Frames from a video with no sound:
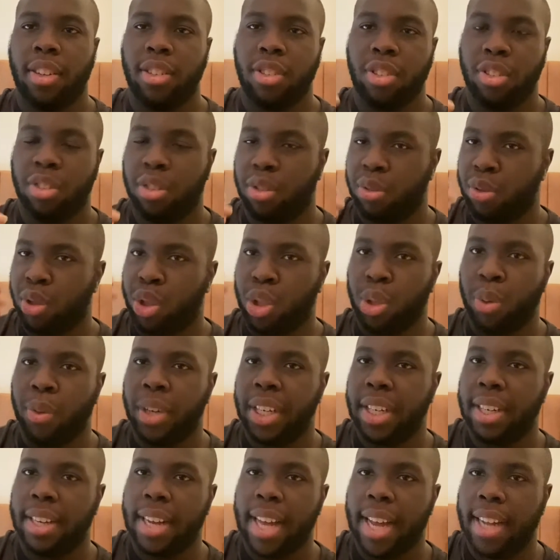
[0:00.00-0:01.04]
you know,
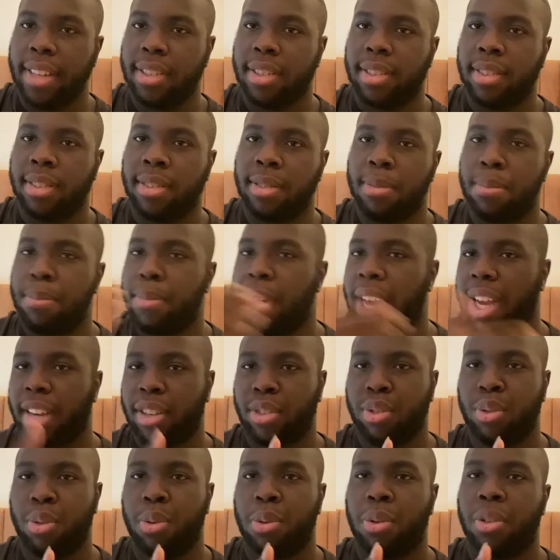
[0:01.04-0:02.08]
showing Nat's
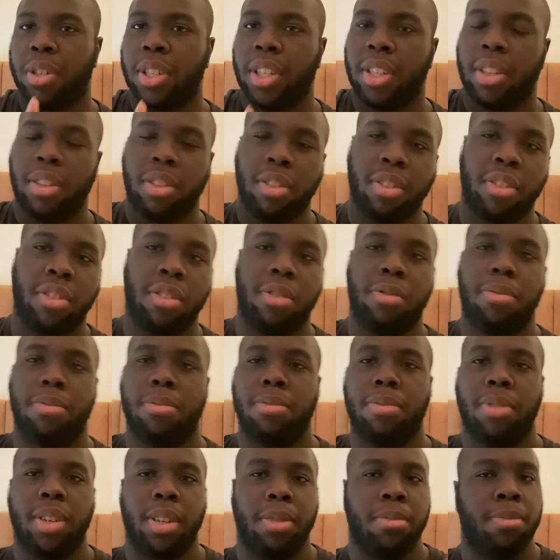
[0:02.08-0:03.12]
backstory, you know,
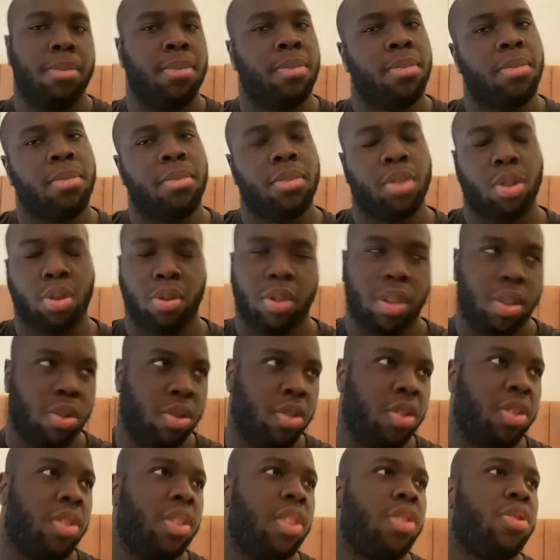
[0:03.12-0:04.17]
with her and her
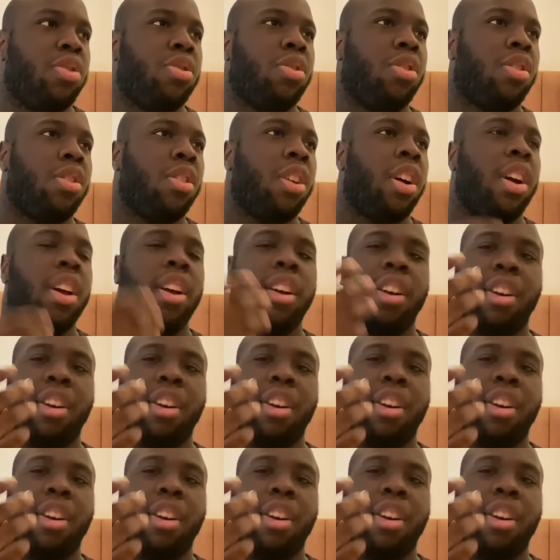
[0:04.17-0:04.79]
sister,